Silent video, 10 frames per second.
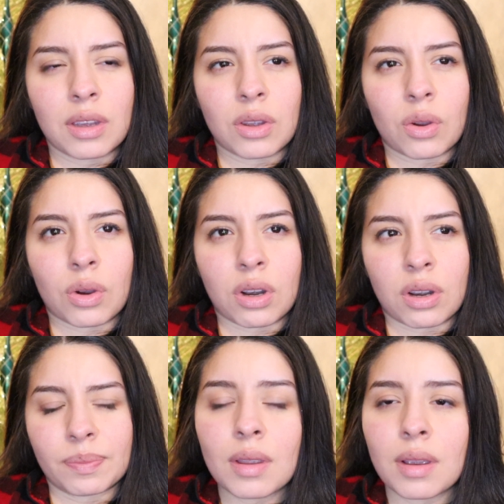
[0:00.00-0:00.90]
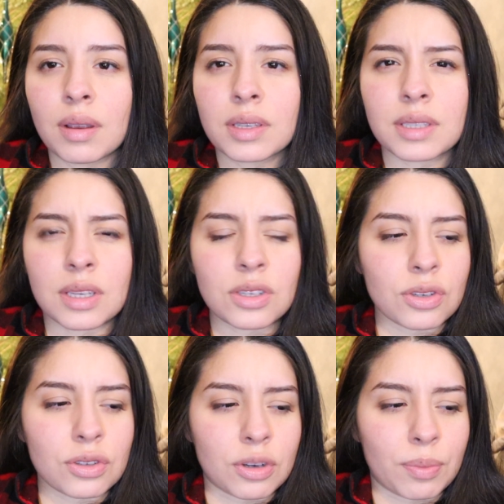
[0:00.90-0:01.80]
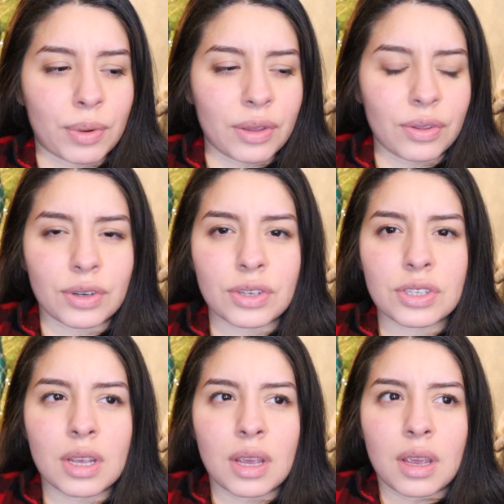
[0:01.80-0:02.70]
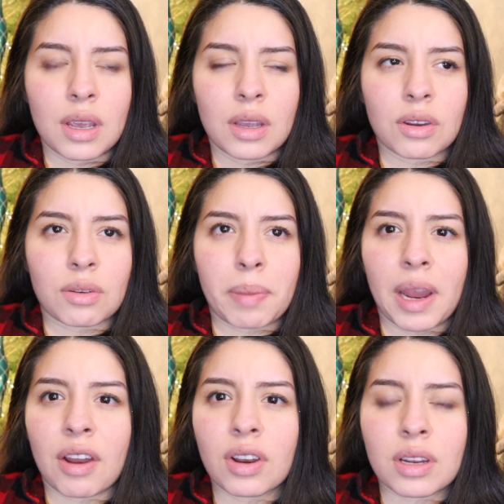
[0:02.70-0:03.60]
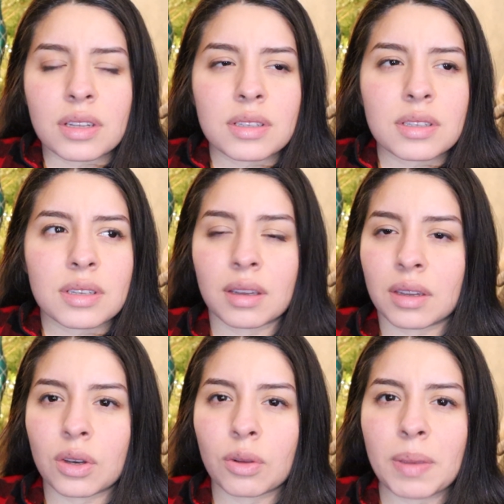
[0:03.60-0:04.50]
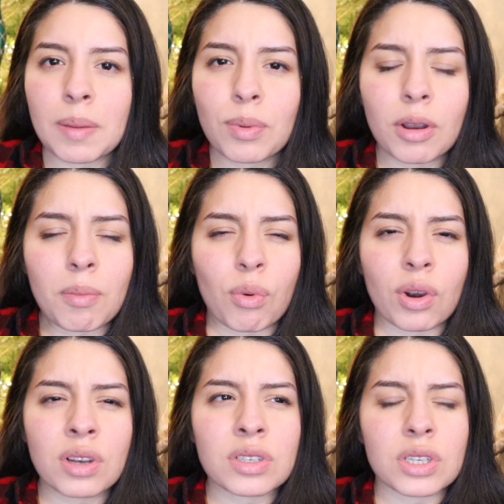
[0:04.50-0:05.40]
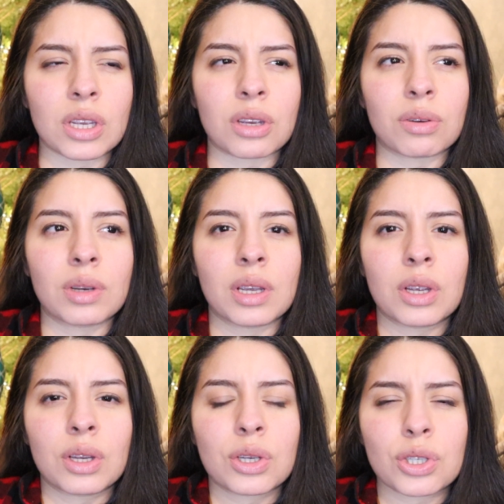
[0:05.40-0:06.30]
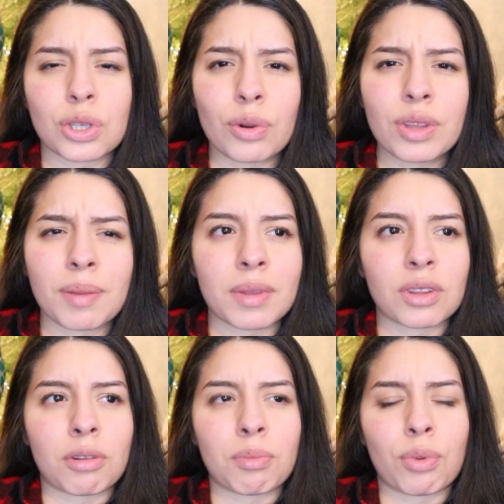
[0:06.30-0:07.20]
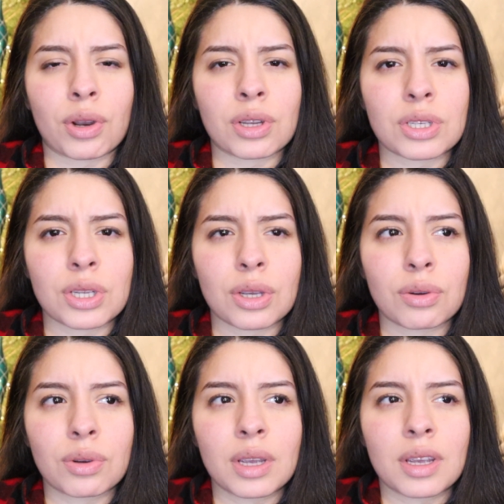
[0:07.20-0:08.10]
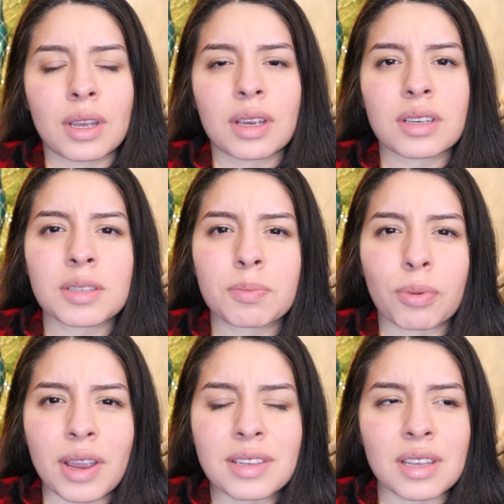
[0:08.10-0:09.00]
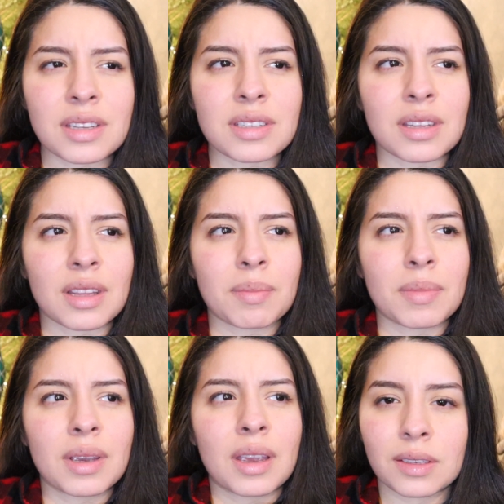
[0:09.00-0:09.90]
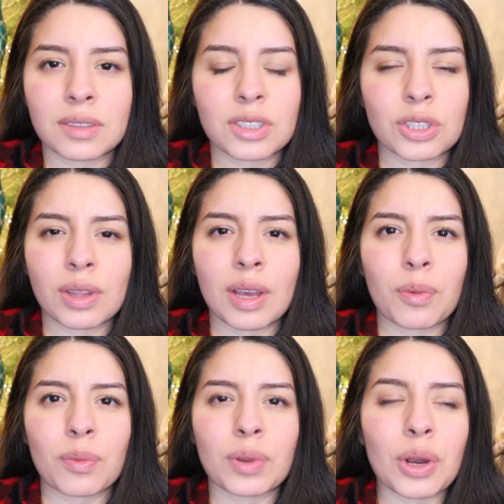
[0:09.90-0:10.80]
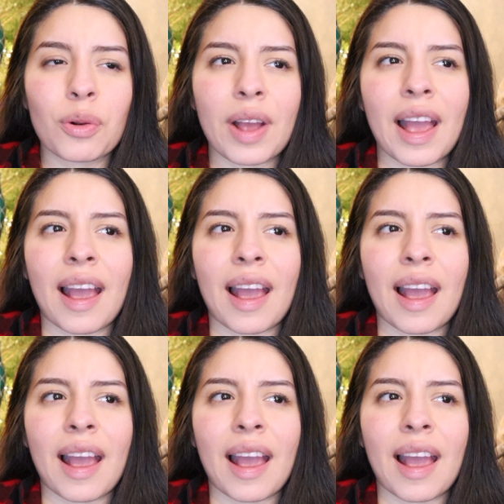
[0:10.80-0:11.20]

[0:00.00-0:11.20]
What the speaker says: your sisters, your brothers, your parents. People are important to you. Show them that they're important to you. Express that to them so that you don't